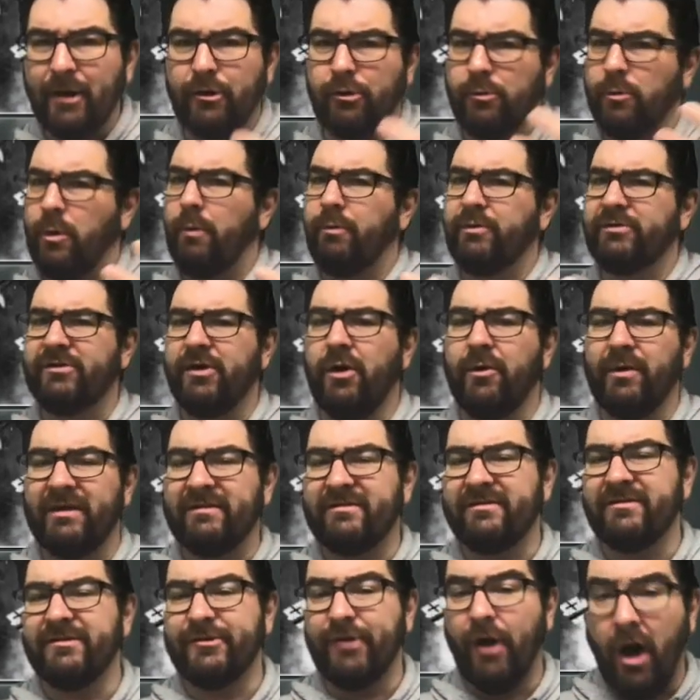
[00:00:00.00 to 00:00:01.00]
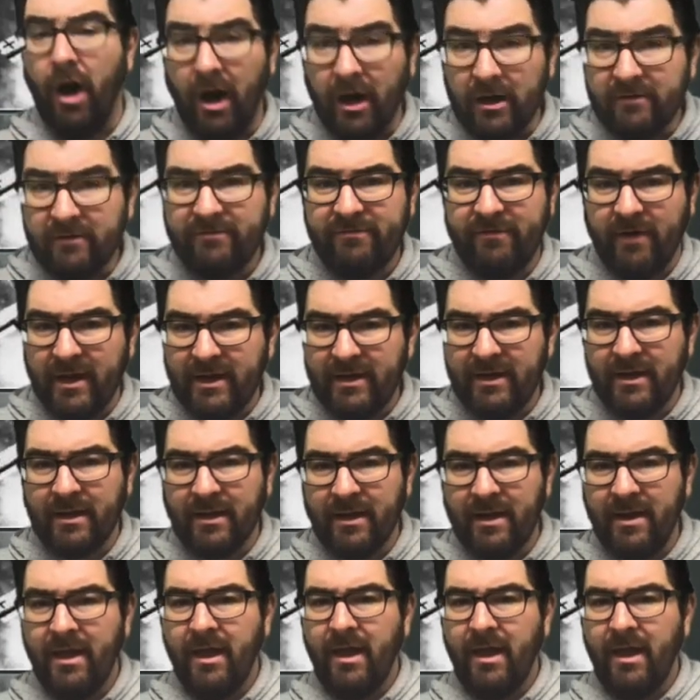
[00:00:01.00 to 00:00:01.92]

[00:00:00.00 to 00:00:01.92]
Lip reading: or what was known as dogfighting,